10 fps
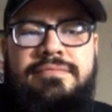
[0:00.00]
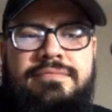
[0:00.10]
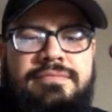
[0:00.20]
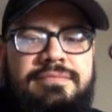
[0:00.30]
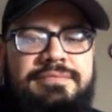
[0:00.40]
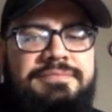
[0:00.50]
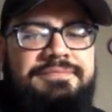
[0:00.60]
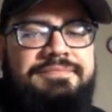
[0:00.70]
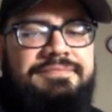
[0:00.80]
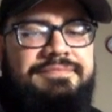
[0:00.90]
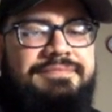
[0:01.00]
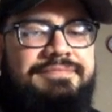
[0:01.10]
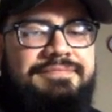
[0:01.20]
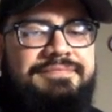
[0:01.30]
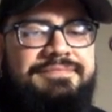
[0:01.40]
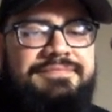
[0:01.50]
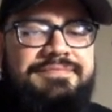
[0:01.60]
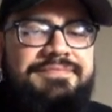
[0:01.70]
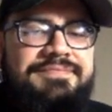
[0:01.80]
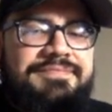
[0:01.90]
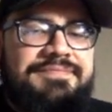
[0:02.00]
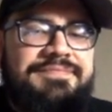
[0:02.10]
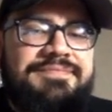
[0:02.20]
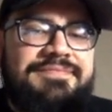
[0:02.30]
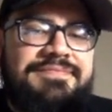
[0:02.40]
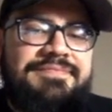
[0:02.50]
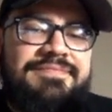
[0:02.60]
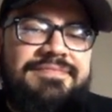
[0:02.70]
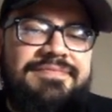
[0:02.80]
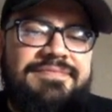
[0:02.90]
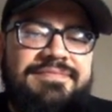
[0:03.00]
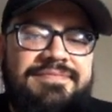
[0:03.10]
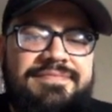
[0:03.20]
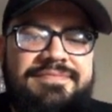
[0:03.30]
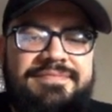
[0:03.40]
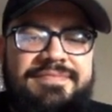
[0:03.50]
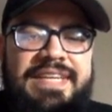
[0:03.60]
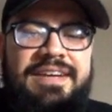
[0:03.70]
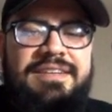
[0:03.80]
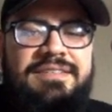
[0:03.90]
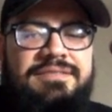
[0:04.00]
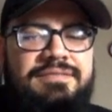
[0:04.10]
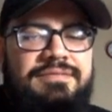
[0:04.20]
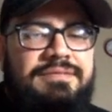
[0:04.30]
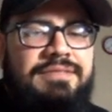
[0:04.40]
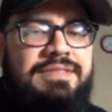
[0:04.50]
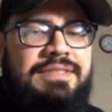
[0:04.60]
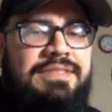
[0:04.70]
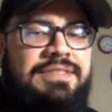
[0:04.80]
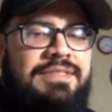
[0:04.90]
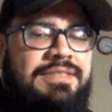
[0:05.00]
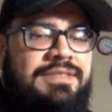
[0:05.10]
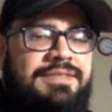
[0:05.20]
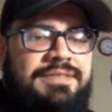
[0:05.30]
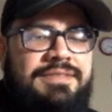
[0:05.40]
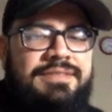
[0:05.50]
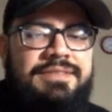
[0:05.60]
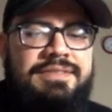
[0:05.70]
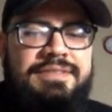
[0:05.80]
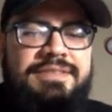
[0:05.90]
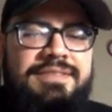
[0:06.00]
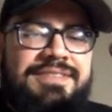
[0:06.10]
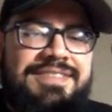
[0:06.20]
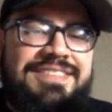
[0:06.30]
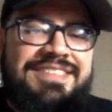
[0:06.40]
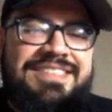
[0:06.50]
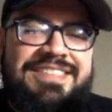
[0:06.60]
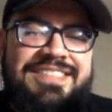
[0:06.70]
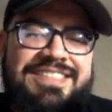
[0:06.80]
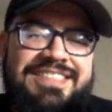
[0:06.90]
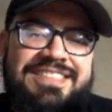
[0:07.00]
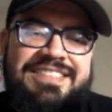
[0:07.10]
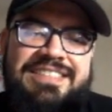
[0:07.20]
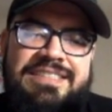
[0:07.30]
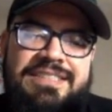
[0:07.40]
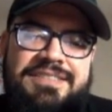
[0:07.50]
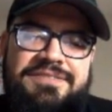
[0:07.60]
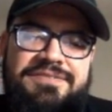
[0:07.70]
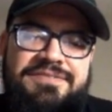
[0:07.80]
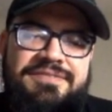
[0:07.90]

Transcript: (not speaking)